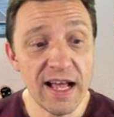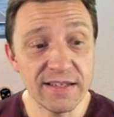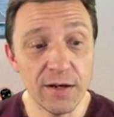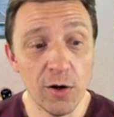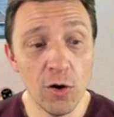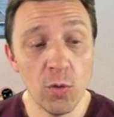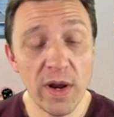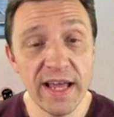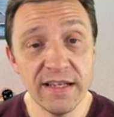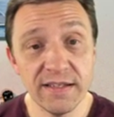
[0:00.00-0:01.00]
As
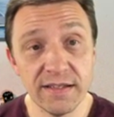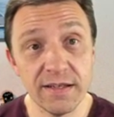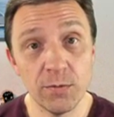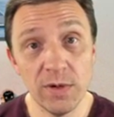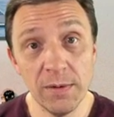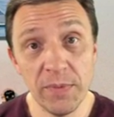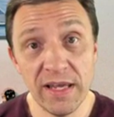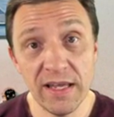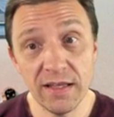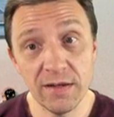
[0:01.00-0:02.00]
always, there will
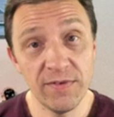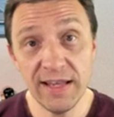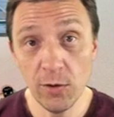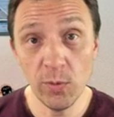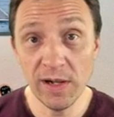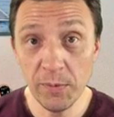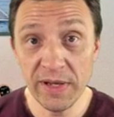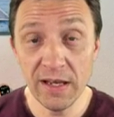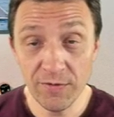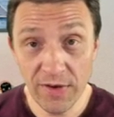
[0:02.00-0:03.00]
be the video will
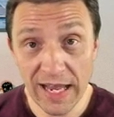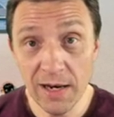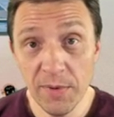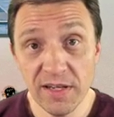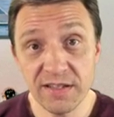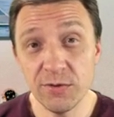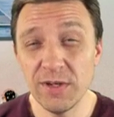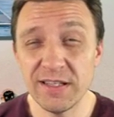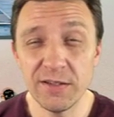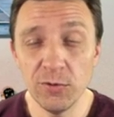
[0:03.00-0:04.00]
be available as
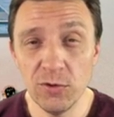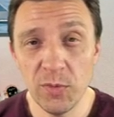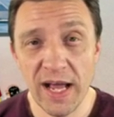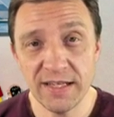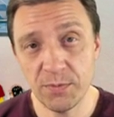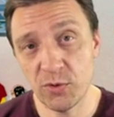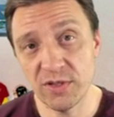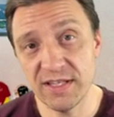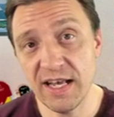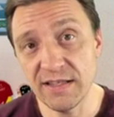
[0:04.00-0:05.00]
soon as YouTube has
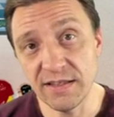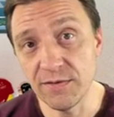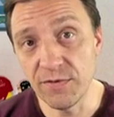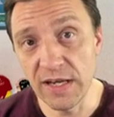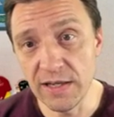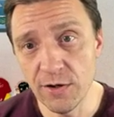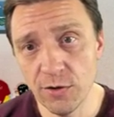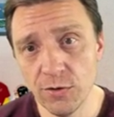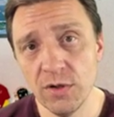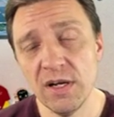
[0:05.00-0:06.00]
processed the
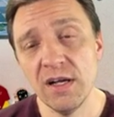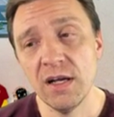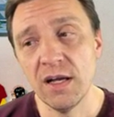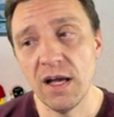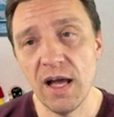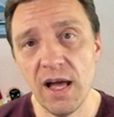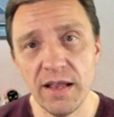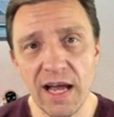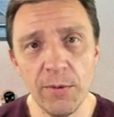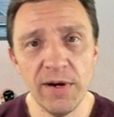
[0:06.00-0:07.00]
video,
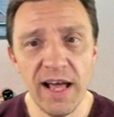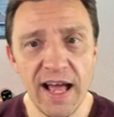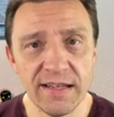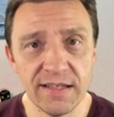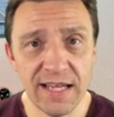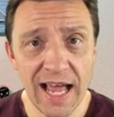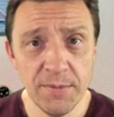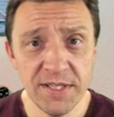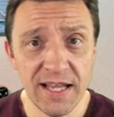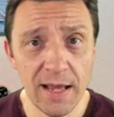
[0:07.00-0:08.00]
and I will add
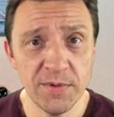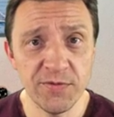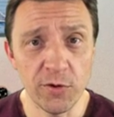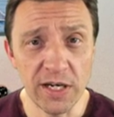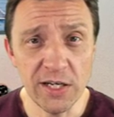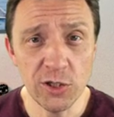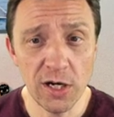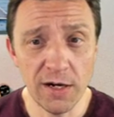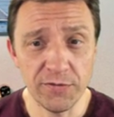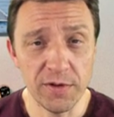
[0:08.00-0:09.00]
timestamps for each
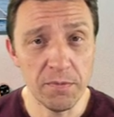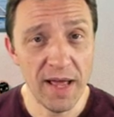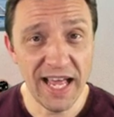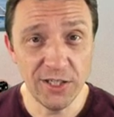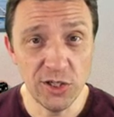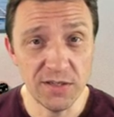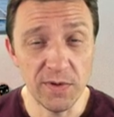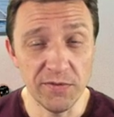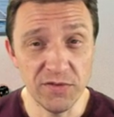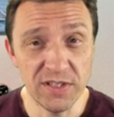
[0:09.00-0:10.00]
of the matches
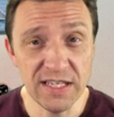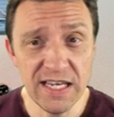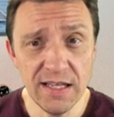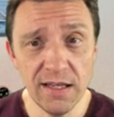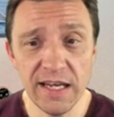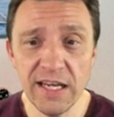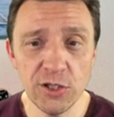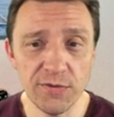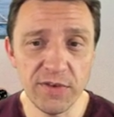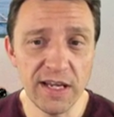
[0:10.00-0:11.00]
we've seen.
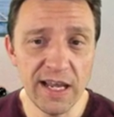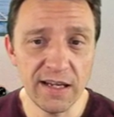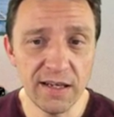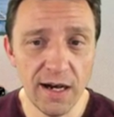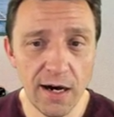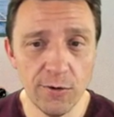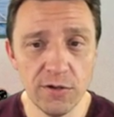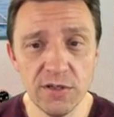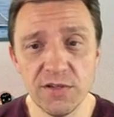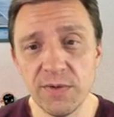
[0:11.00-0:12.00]
Each of the
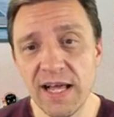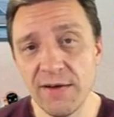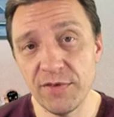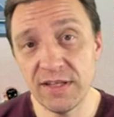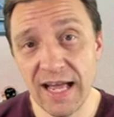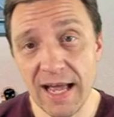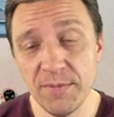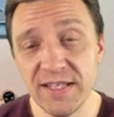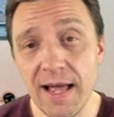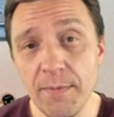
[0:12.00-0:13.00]
encounters will have a
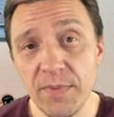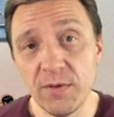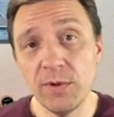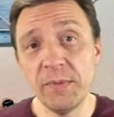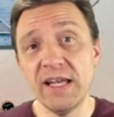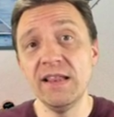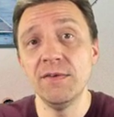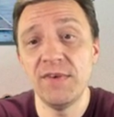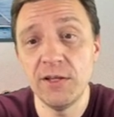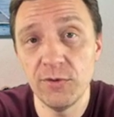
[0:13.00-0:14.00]
timestamp. It will be in
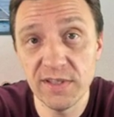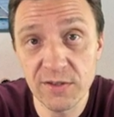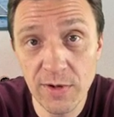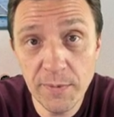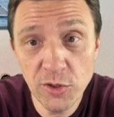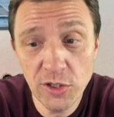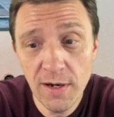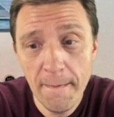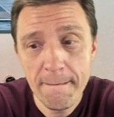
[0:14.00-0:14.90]
the video description,